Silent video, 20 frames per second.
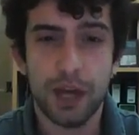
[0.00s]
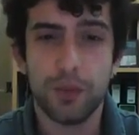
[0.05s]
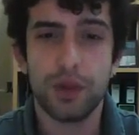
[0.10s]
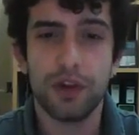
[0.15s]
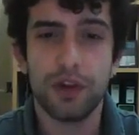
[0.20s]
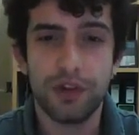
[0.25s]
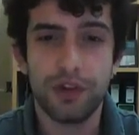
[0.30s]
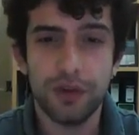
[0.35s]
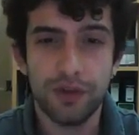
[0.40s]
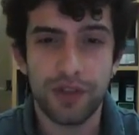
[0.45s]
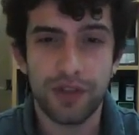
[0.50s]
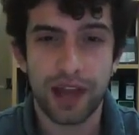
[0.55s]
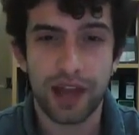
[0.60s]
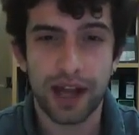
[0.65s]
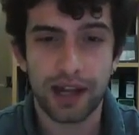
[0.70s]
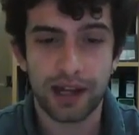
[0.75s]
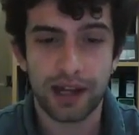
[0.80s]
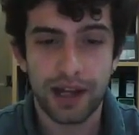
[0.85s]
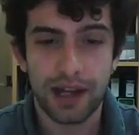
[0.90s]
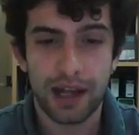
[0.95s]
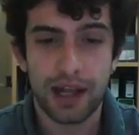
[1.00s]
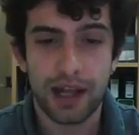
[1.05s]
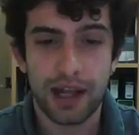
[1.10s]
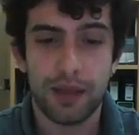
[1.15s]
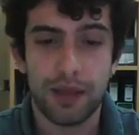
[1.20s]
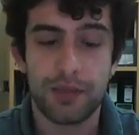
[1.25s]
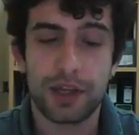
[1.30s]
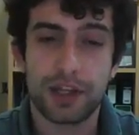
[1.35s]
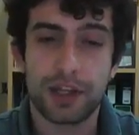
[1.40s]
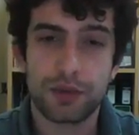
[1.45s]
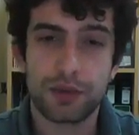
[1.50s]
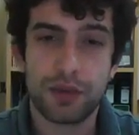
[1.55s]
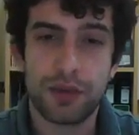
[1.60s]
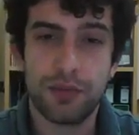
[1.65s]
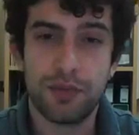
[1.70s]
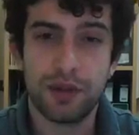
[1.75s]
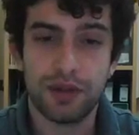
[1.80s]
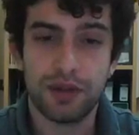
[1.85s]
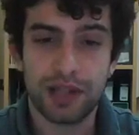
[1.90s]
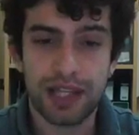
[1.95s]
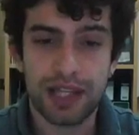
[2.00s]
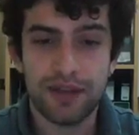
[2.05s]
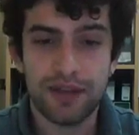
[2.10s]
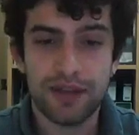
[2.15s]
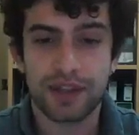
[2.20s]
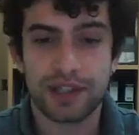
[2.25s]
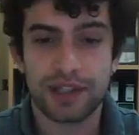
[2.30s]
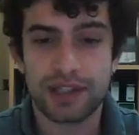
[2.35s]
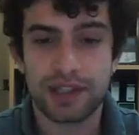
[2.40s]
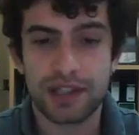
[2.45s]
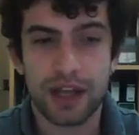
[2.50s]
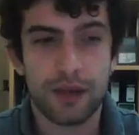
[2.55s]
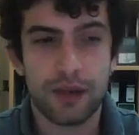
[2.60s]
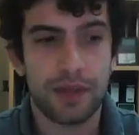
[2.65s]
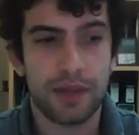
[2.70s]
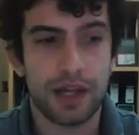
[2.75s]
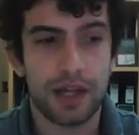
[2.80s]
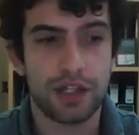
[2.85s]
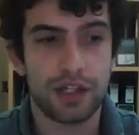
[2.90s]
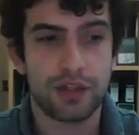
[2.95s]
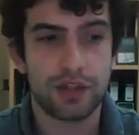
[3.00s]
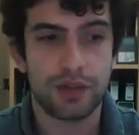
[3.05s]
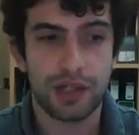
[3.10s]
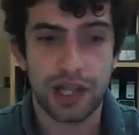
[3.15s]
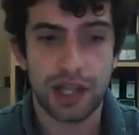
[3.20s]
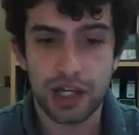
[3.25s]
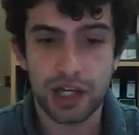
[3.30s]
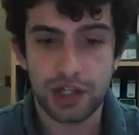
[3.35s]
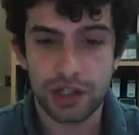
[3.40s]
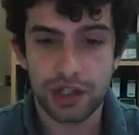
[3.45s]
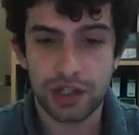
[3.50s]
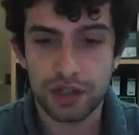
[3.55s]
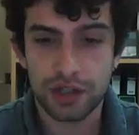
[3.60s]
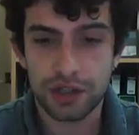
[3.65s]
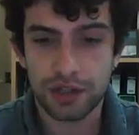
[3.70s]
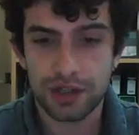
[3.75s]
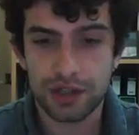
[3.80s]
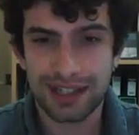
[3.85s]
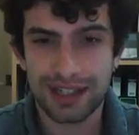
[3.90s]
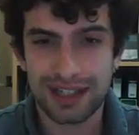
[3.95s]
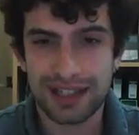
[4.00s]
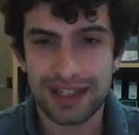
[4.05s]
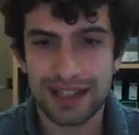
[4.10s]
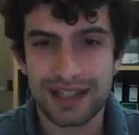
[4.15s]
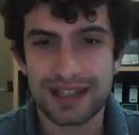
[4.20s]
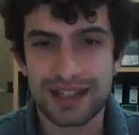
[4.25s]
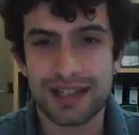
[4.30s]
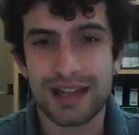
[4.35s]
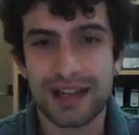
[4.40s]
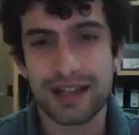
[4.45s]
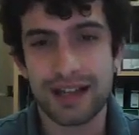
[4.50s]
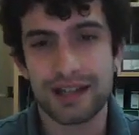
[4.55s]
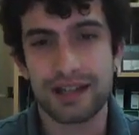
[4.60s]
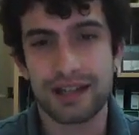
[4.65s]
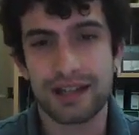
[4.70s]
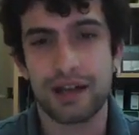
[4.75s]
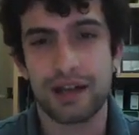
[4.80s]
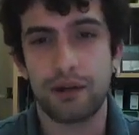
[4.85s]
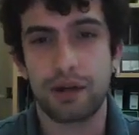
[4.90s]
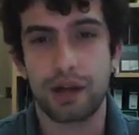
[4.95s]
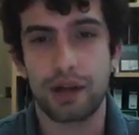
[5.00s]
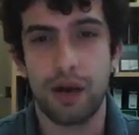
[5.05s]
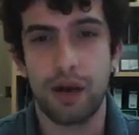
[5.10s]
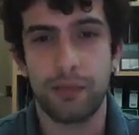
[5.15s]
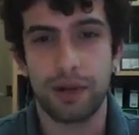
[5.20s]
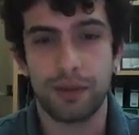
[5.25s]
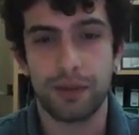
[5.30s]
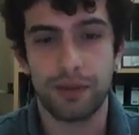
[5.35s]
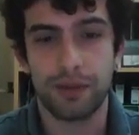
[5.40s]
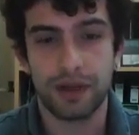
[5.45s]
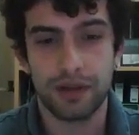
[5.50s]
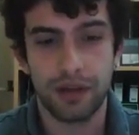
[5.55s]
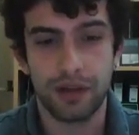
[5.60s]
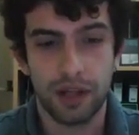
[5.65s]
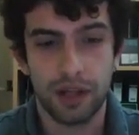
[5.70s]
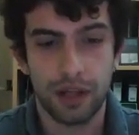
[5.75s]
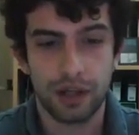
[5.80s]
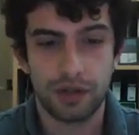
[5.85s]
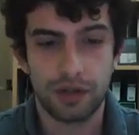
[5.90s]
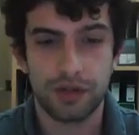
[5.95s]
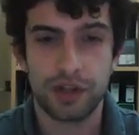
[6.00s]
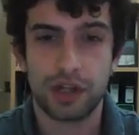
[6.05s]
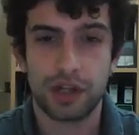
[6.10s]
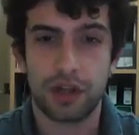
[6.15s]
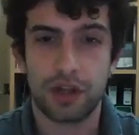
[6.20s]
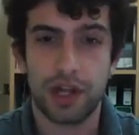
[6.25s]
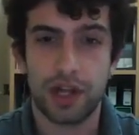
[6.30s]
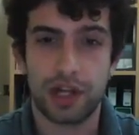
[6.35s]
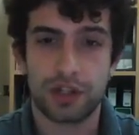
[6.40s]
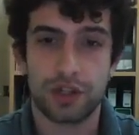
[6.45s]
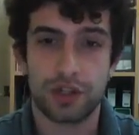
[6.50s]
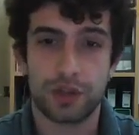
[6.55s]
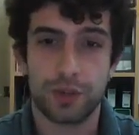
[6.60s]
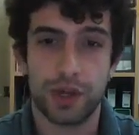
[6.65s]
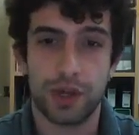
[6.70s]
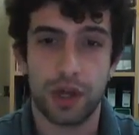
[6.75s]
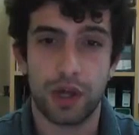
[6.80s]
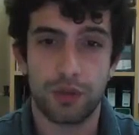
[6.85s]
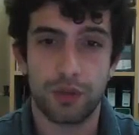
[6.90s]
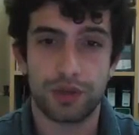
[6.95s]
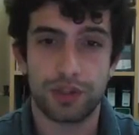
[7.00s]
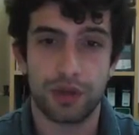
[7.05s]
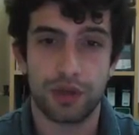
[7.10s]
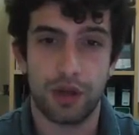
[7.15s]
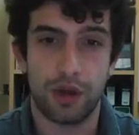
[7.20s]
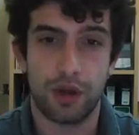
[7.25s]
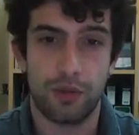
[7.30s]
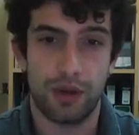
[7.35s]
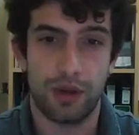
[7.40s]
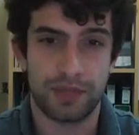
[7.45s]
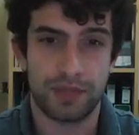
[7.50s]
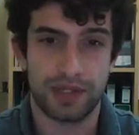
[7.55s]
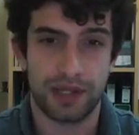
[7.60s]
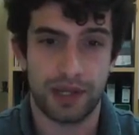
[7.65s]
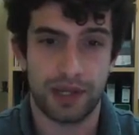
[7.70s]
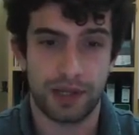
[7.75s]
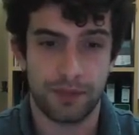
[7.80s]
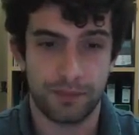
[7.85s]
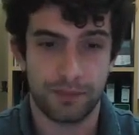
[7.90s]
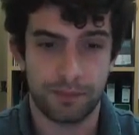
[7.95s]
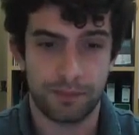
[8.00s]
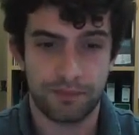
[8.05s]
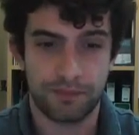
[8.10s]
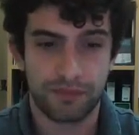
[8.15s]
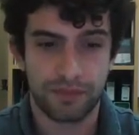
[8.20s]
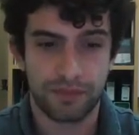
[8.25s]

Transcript: And we'll do that because we believe that some education is a necessary complement to the collections we host on our website.